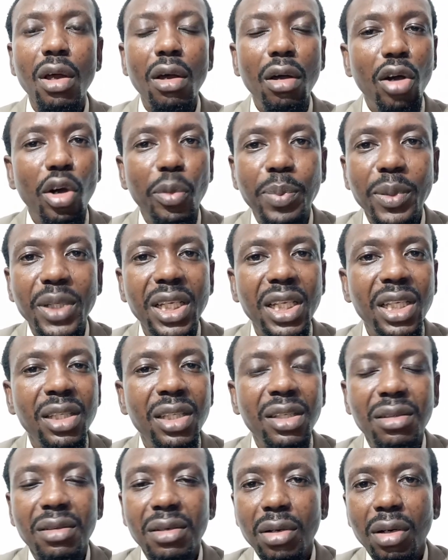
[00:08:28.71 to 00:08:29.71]

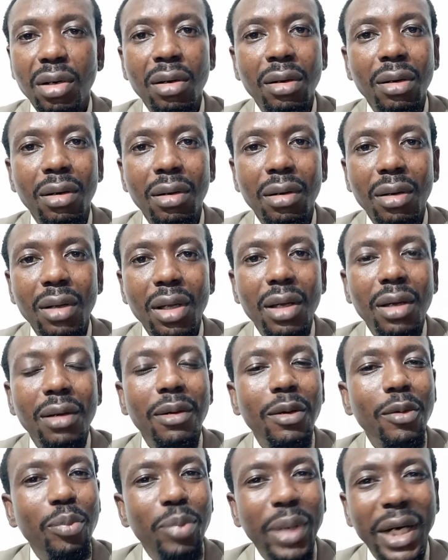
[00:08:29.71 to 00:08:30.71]
opening your
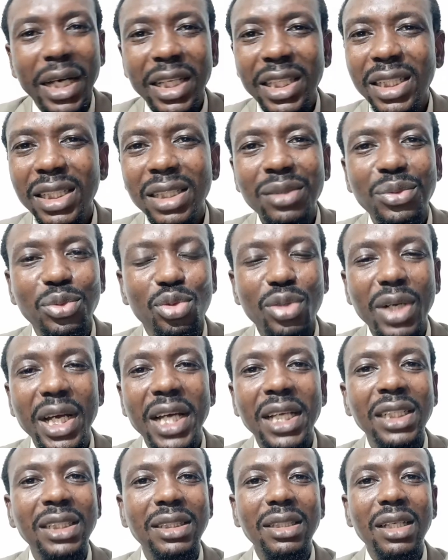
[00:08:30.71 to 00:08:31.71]
body
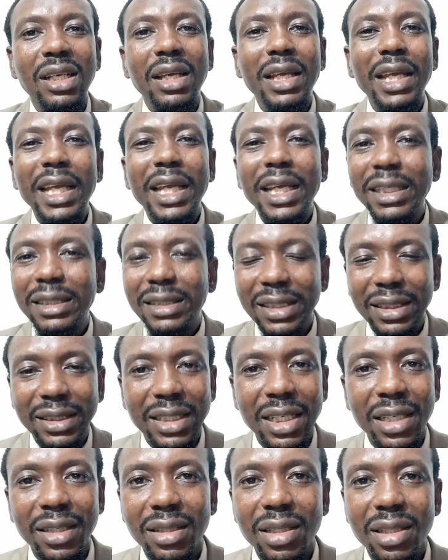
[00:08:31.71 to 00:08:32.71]
dress
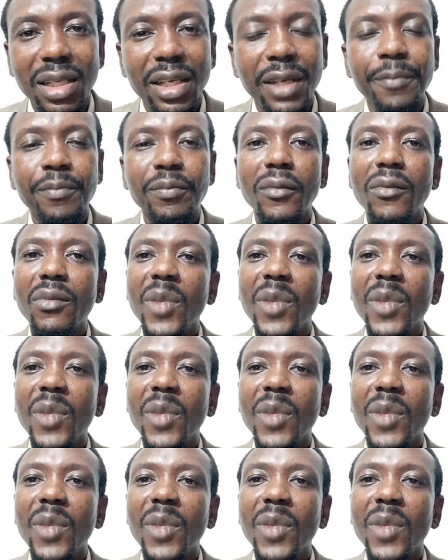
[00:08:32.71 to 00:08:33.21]
indecently